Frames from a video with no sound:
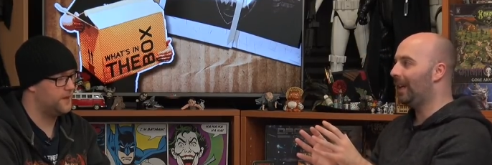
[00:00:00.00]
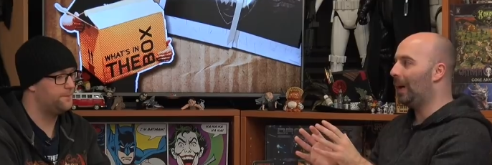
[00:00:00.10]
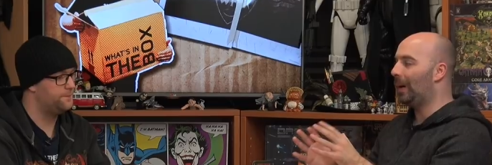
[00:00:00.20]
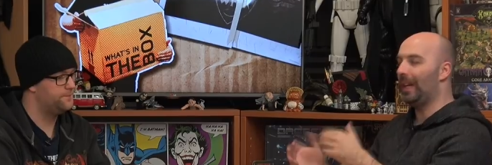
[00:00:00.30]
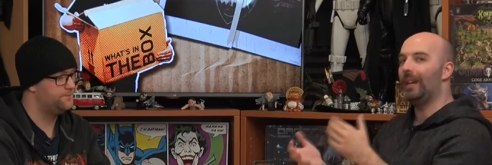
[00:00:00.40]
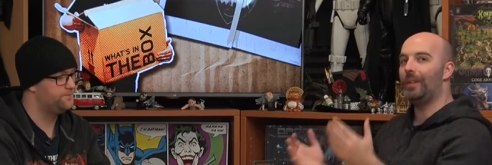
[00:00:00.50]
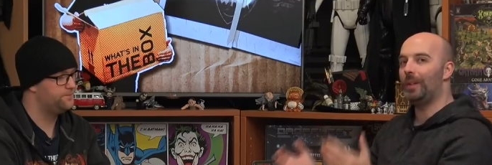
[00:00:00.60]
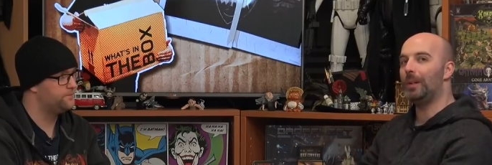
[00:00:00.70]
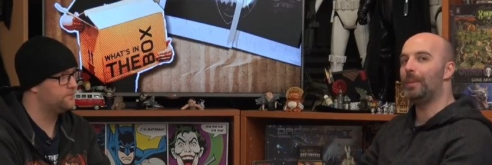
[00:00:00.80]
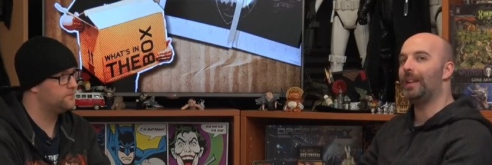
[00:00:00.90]
Speaker 1: Yeah. Or they have the
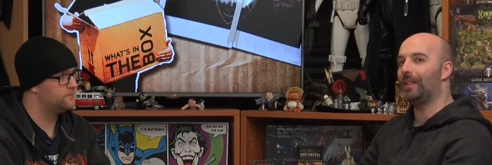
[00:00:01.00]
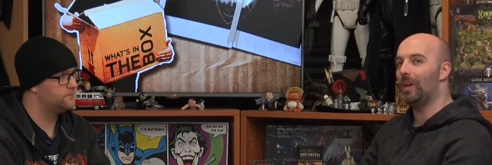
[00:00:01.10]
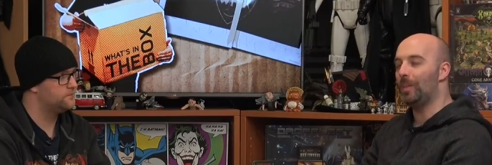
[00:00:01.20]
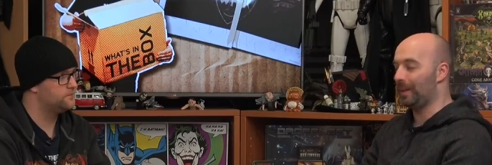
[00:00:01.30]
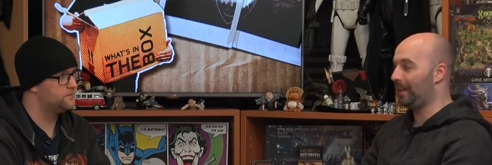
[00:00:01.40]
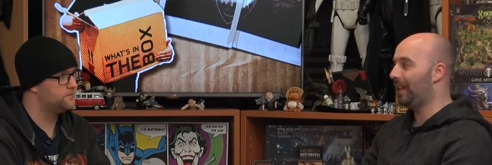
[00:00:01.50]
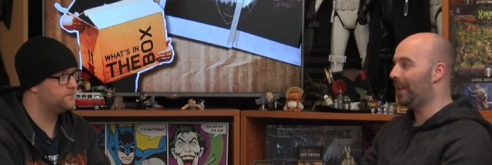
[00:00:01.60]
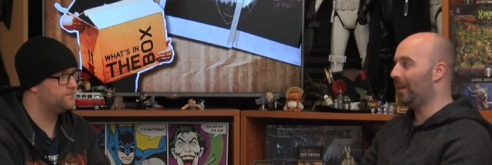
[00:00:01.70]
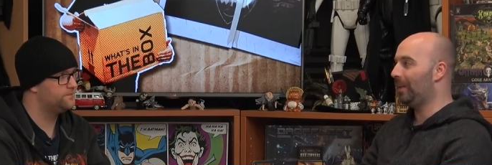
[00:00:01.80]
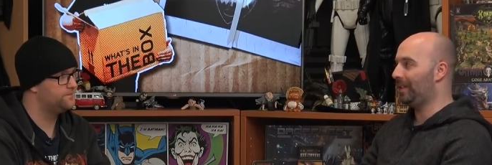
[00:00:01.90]
turret basket open,
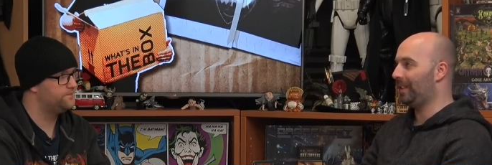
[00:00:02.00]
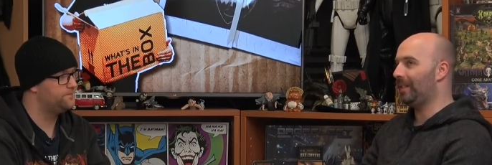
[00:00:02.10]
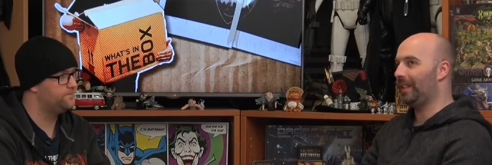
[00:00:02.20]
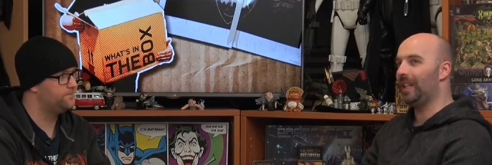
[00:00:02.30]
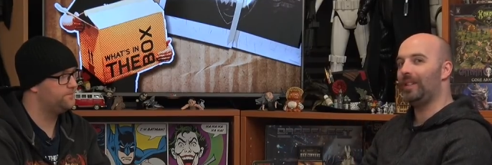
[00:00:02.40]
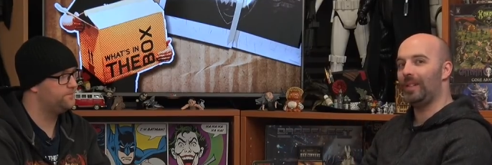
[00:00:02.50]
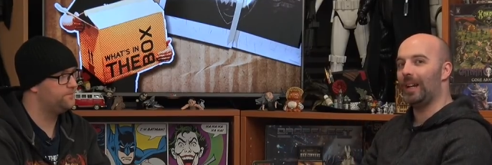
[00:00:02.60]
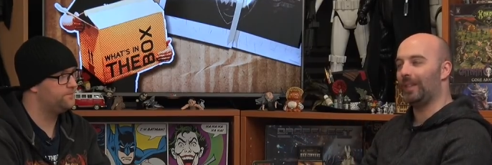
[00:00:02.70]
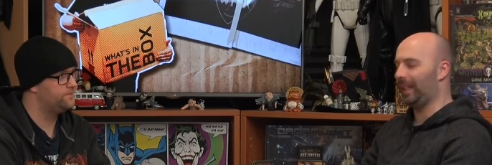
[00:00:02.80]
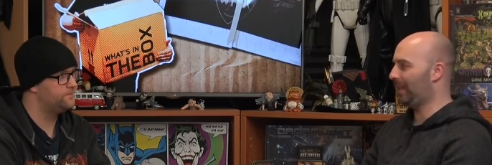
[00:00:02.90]
which in case you
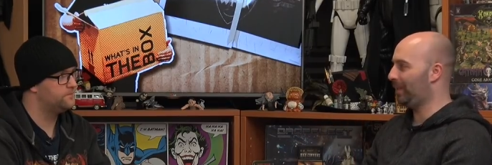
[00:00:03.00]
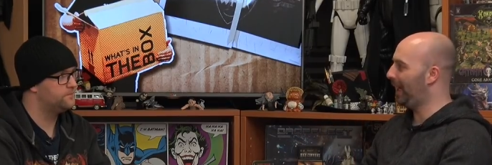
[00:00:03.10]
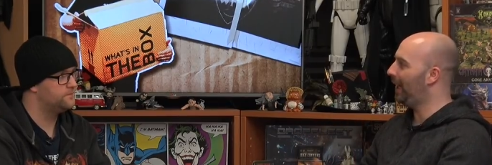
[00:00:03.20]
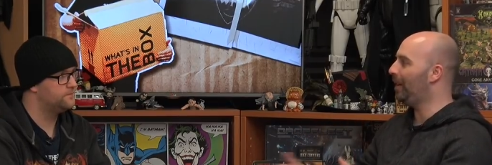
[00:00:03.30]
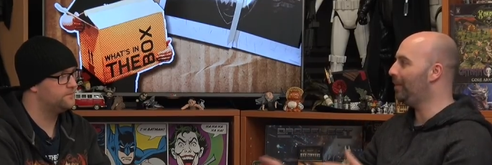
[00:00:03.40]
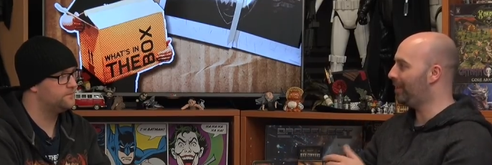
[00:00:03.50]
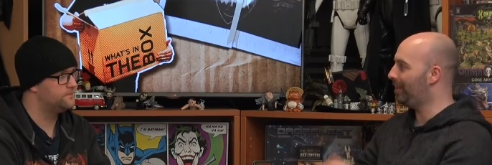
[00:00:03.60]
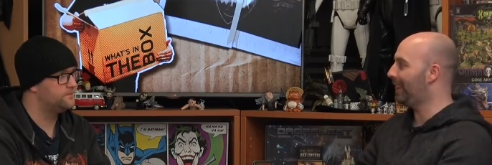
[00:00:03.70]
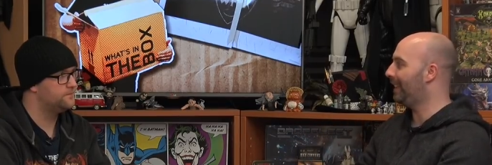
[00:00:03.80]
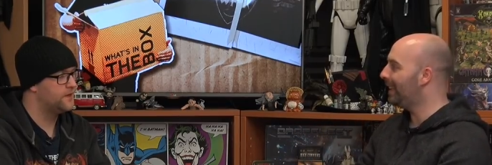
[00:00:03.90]
have like swinging arms and
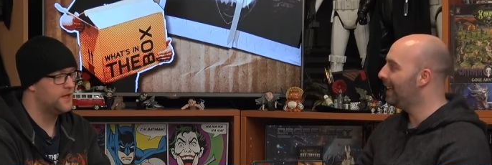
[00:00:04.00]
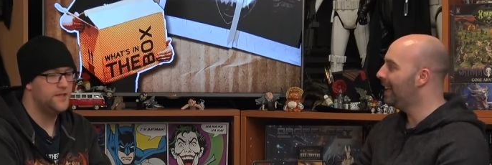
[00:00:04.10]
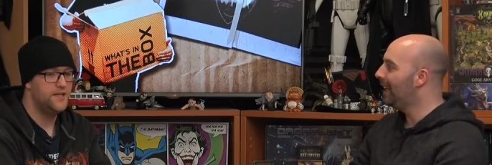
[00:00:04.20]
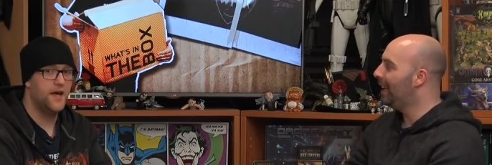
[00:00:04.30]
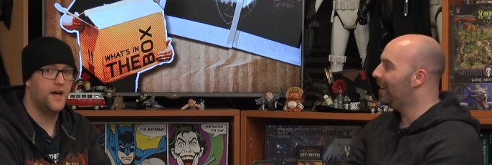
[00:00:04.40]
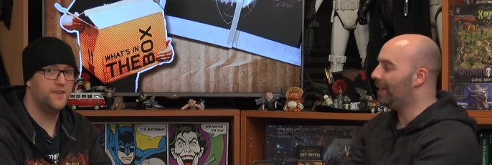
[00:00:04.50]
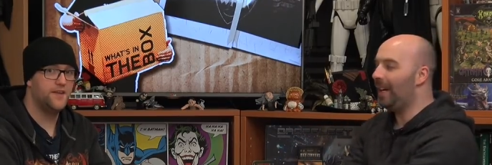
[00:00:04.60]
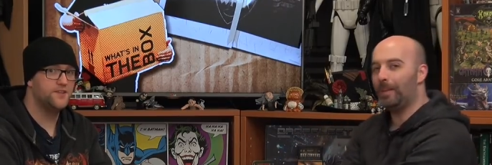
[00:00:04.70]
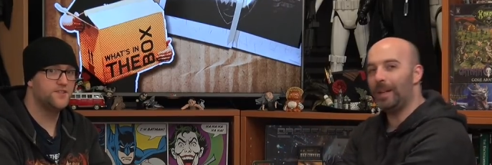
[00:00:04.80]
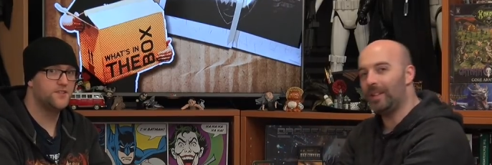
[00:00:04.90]
shit. Yeah. So
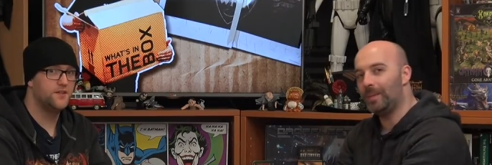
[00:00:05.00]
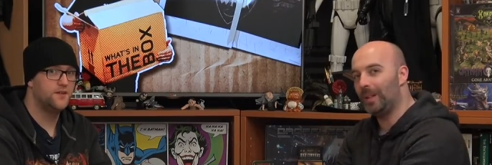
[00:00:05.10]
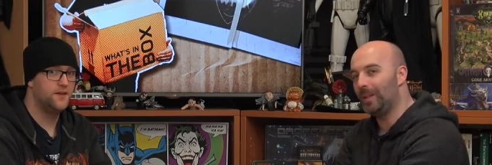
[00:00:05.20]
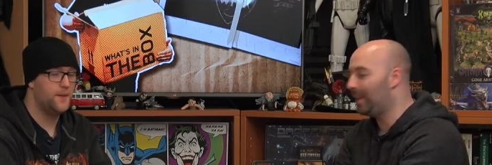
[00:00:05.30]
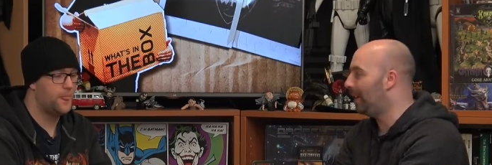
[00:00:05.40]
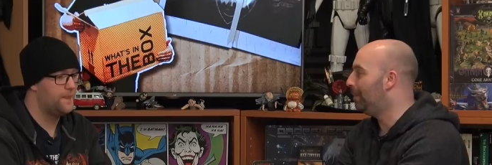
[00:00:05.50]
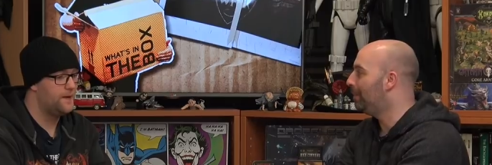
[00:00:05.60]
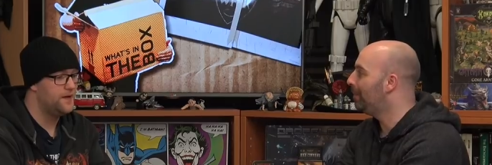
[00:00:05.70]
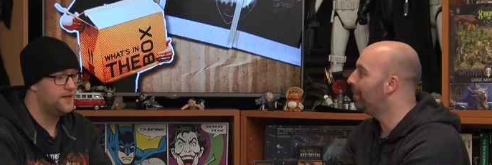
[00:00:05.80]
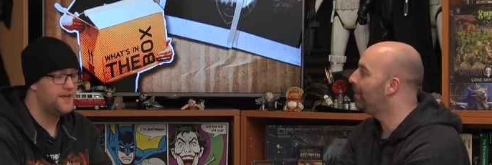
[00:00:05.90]
I expect someone to lose an arm.
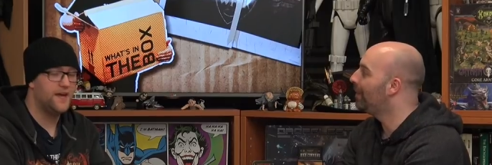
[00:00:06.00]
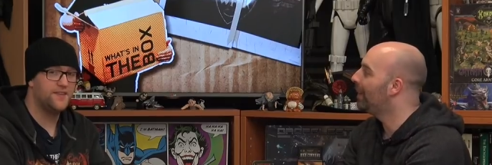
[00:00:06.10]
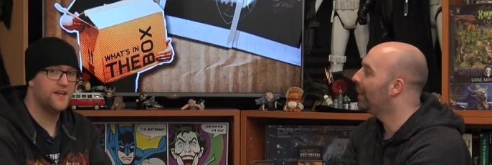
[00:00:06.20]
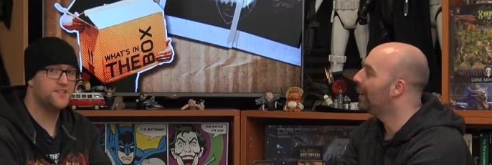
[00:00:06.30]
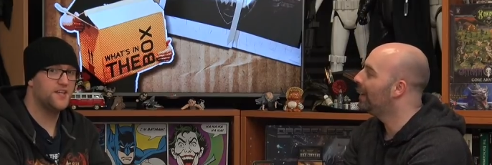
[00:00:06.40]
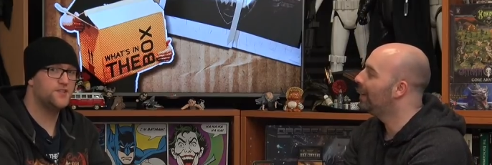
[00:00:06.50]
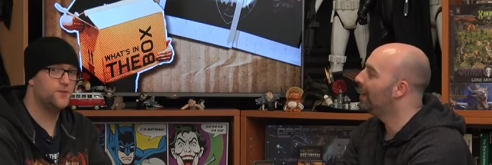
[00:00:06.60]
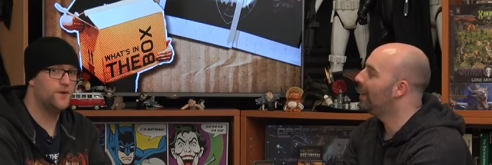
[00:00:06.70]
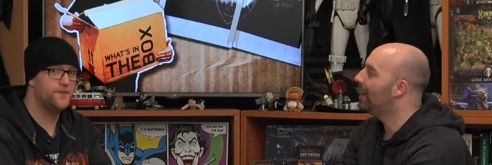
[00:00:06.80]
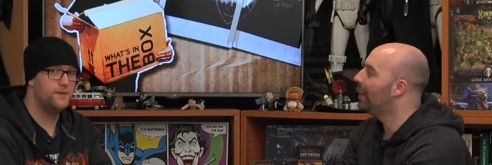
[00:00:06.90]
Speaker 2: Yeah,
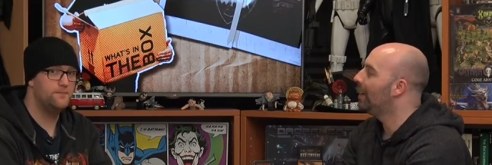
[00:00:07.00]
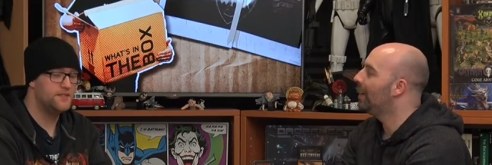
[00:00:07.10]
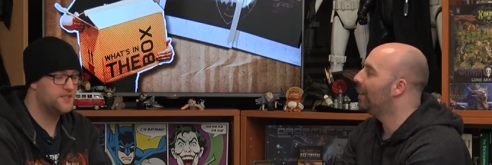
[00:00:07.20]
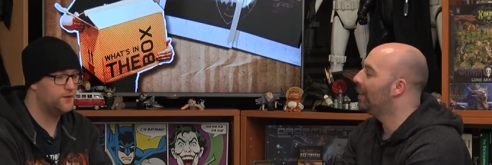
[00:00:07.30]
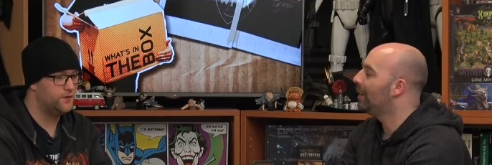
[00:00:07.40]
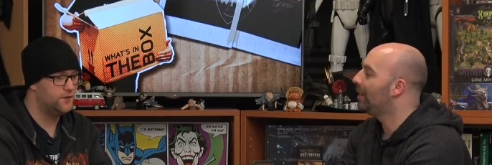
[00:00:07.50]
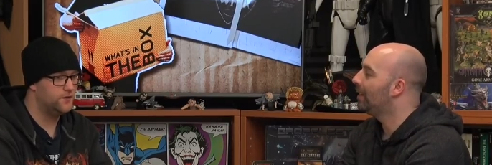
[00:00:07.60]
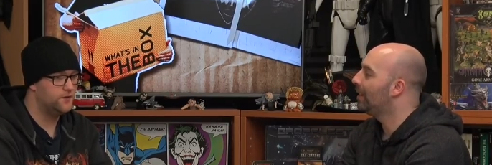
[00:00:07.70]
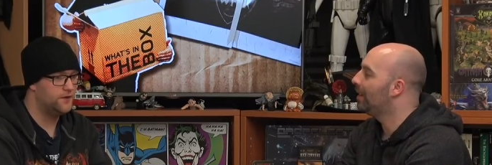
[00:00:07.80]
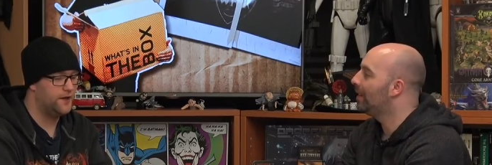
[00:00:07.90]
that's where the
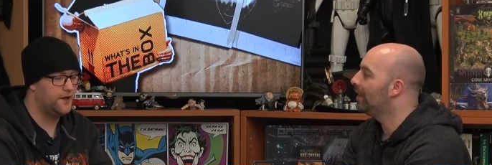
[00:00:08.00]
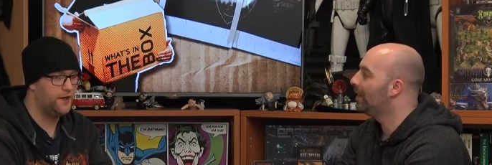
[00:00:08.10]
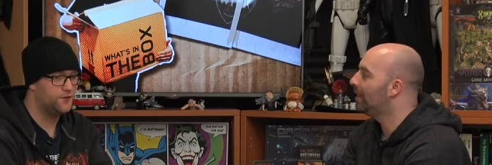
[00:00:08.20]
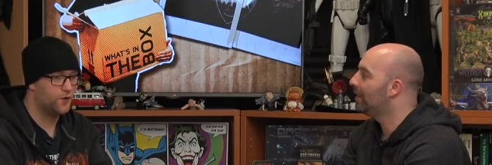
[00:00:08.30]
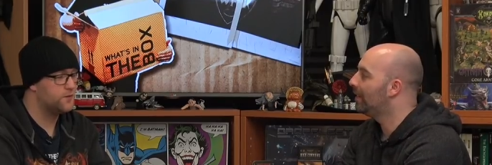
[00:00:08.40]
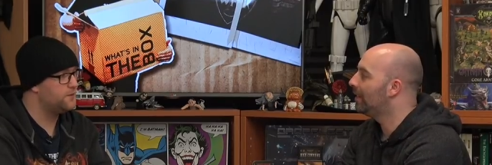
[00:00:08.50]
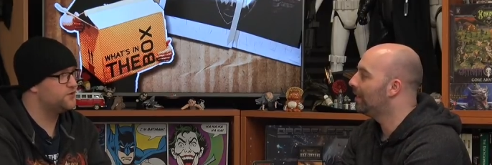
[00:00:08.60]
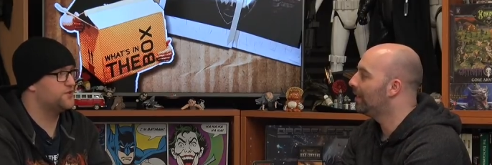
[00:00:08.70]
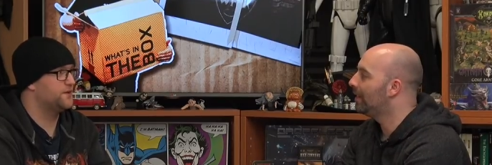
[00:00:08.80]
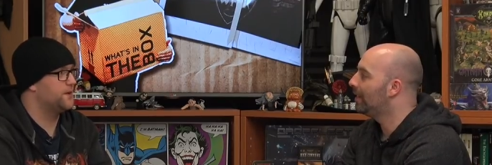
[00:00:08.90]
mystical turret
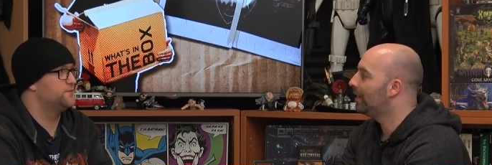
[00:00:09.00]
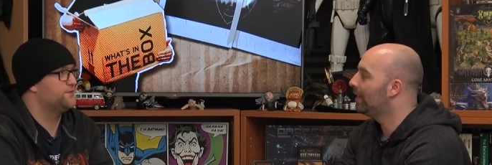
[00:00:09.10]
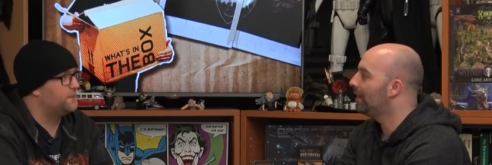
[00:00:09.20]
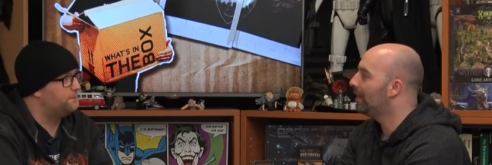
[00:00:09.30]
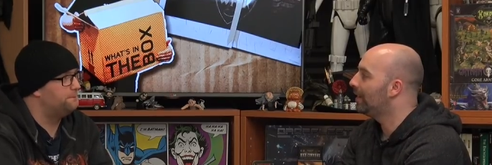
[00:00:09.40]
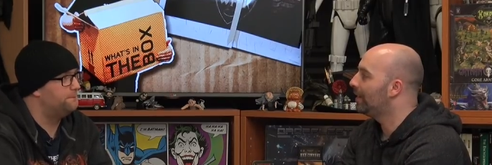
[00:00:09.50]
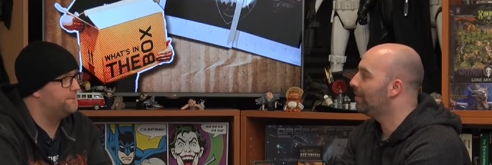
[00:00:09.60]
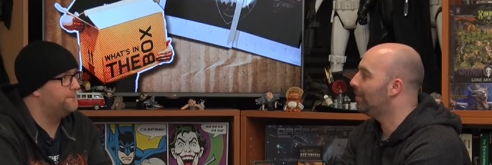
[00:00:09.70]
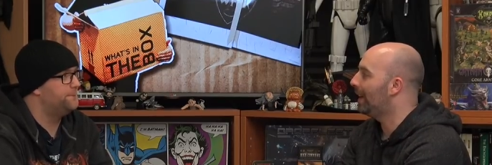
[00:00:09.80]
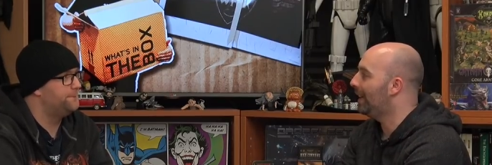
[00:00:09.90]
monster comes from,
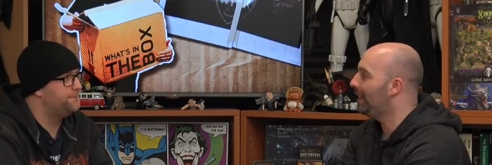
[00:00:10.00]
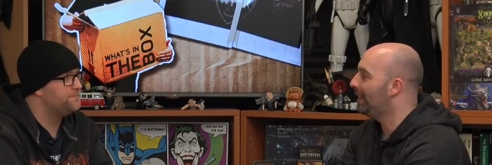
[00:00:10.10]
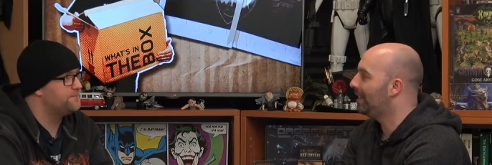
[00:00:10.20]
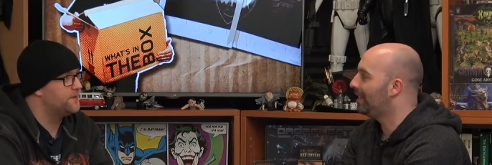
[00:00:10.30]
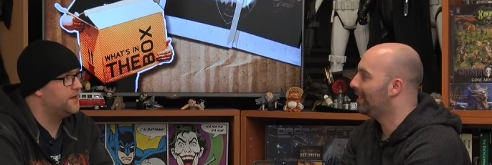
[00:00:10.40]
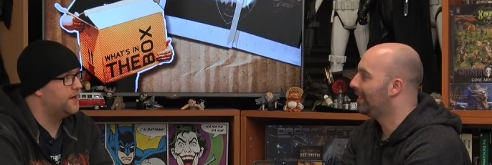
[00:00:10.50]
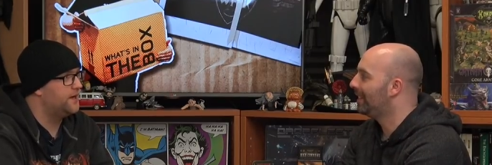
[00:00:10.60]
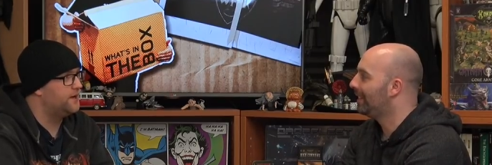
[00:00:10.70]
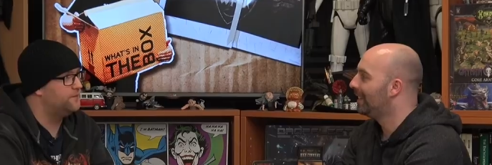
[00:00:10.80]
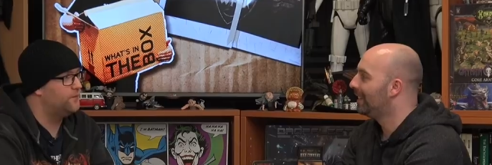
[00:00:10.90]
right?
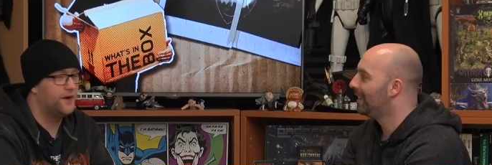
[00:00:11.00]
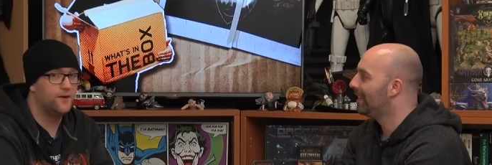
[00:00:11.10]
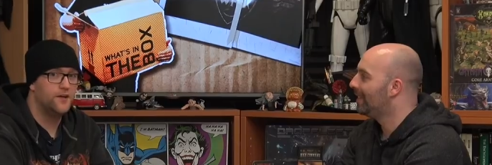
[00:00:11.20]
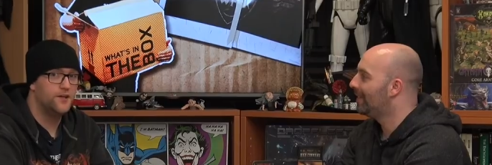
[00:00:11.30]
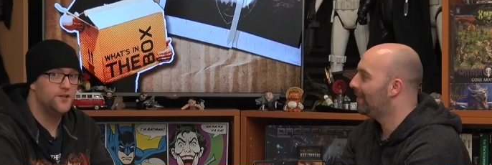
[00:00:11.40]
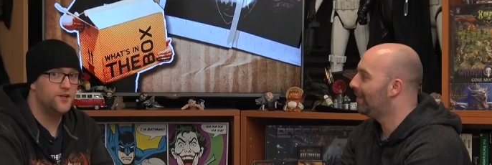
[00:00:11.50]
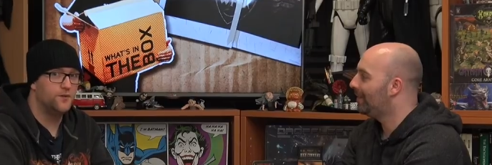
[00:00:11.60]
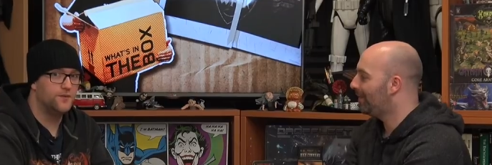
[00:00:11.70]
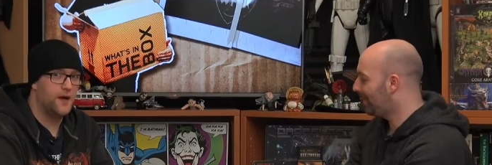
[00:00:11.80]
Where, you know,